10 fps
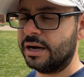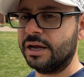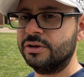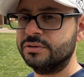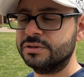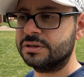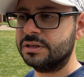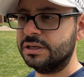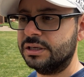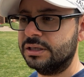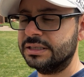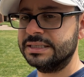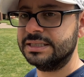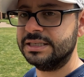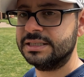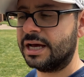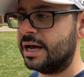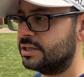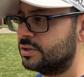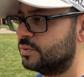I used the Disease
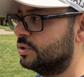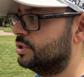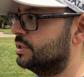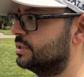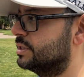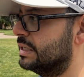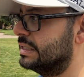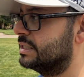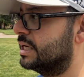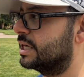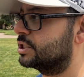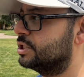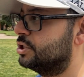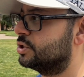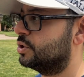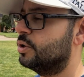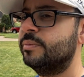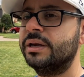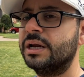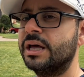X, which is
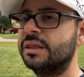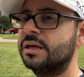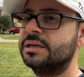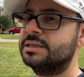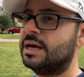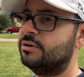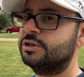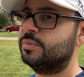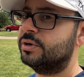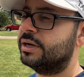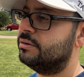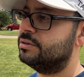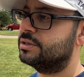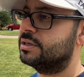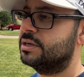azoxystrobin, I think is how it's pronounced.